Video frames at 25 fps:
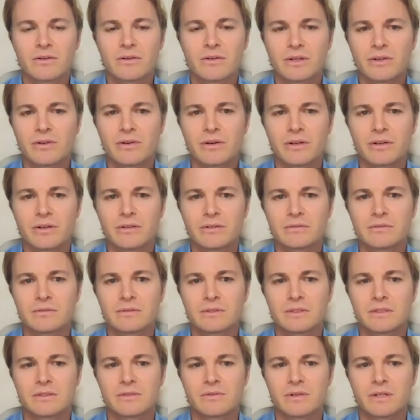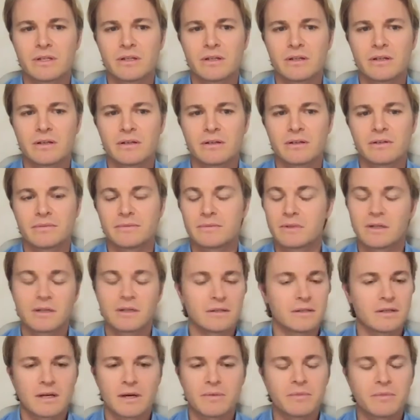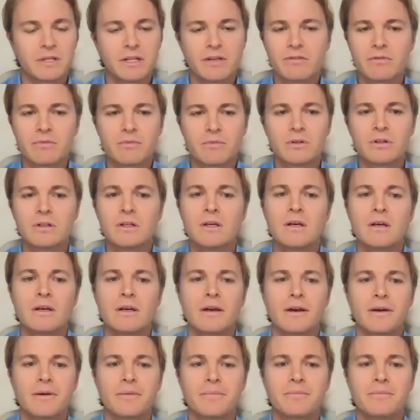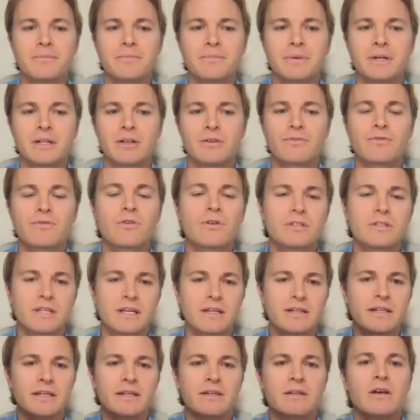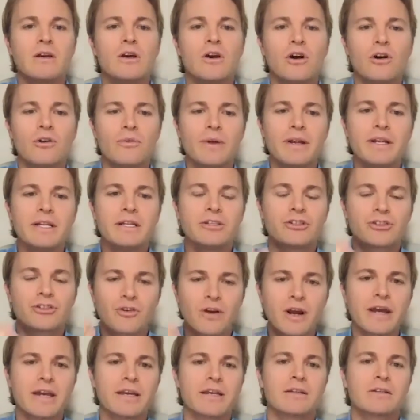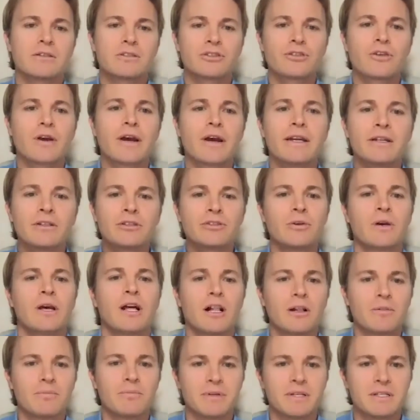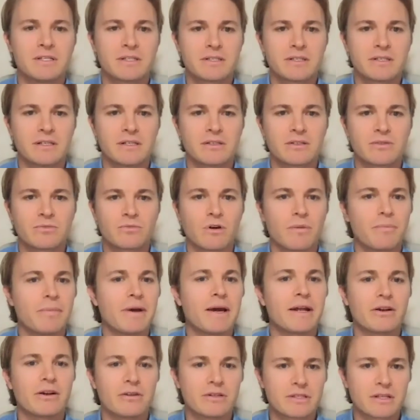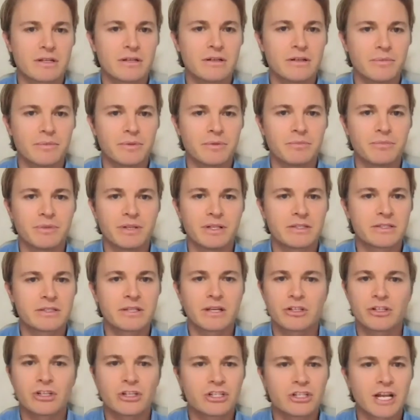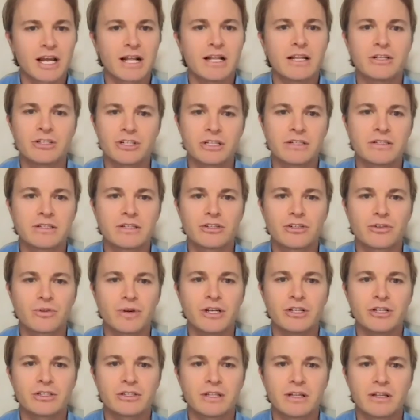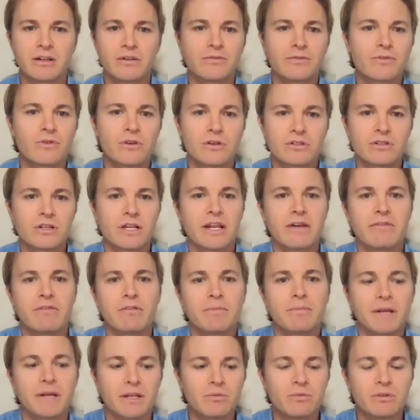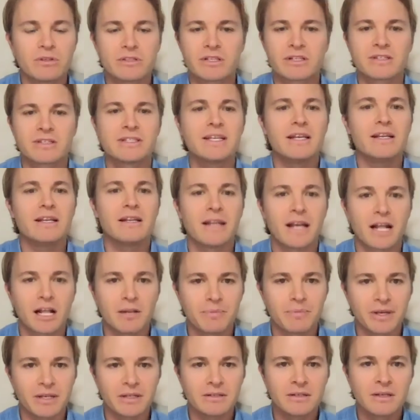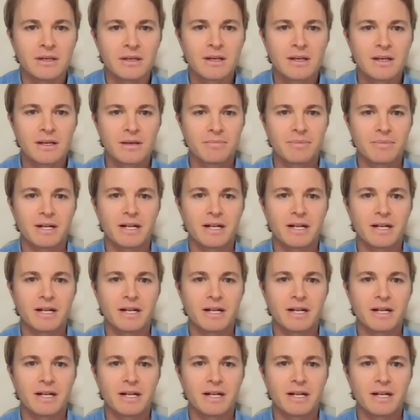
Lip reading: No, I know. It's really unbelievable. But of course, I think already trying to help is what matters. Huh? I mean, it's such a challenging situation that of course not everybody will succeed in helping.